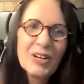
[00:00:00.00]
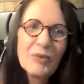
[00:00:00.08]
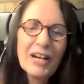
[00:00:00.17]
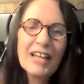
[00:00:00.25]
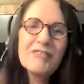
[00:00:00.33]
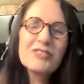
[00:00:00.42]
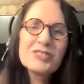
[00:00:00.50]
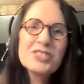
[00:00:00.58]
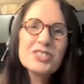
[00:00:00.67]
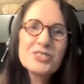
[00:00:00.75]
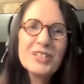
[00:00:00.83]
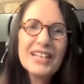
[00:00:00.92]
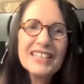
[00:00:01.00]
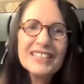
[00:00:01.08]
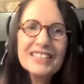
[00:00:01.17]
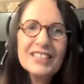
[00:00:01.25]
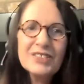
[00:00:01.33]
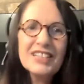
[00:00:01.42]
When I first
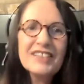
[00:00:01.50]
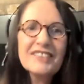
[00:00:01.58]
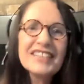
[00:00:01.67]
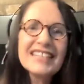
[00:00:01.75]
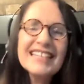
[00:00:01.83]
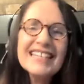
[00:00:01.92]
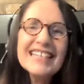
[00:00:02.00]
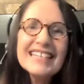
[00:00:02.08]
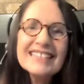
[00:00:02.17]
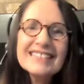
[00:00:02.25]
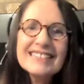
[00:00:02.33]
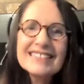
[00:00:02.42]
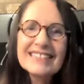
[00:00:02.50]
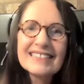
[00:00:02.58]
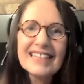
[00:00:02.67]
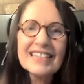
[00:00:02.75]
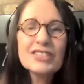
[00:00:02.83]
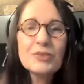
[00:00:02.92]
joined Unity of the Keys
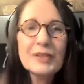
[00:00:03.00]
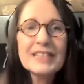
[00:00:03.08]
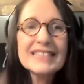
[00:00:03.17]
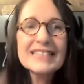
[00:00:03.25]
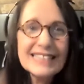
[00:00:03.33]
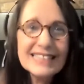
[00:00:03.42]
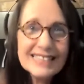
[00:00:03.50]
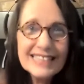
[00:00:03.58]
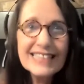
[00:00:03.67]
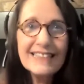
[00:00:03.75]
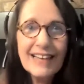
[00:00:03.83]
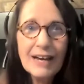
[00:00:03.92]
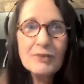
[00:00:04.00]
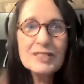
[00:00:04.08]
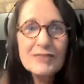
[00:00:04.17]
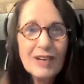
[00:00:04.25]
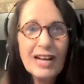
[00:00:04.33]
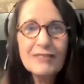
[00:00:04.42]
in 2016, that was
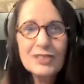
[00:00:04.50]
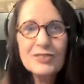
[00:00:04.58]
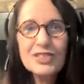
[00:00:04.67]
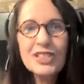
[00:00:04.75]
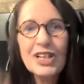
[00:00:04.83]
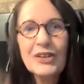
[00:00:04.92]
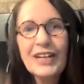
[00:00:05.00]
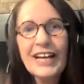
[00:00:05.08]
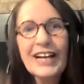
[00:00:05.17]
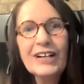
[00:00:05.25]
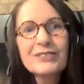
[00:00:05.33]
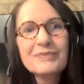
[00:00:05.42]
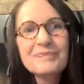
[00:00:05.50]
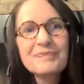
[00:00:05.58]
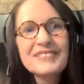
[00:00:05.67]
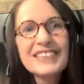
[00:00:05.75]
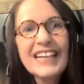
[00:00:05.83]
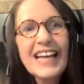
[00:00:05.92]
5 years ago now,
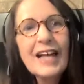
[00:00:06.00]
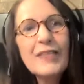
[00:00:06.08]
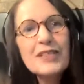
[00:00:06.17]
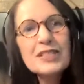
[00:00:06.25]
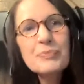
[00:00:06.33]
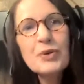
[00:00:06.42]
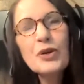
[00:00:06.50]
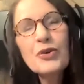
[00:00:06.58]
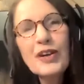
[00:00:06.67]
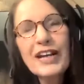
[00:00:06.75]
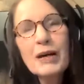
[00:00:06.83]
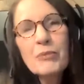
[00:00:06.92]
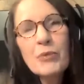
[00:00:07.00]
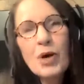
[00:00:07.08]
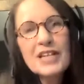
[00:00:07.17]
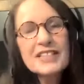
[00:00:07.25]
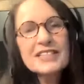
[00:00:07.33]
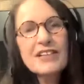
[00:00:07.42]
this program
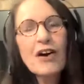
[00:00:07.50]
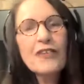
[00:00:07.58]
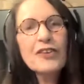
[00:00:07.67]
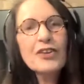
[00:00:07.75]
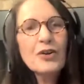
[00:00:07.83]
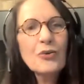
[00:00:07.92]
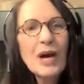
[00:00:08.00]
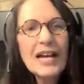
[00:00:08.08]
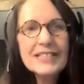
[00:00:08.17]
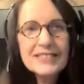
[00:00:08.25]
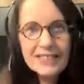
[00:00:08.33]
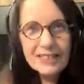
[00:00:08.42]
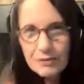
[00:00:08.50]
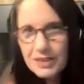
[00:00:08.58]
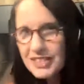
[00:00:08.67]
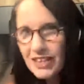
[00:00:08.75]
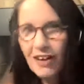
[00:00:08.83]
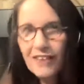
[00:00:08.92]
was on the horizon. It
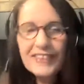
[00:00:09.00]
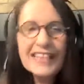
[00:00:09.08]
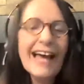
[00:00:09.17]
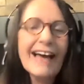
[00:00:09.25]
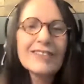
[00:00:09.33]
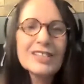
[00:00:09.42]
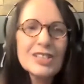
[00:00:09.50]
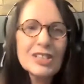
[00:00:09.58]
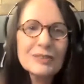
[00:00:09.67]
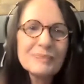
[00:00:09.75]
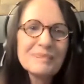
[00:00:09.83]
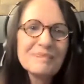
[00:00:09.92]
was on the calendar.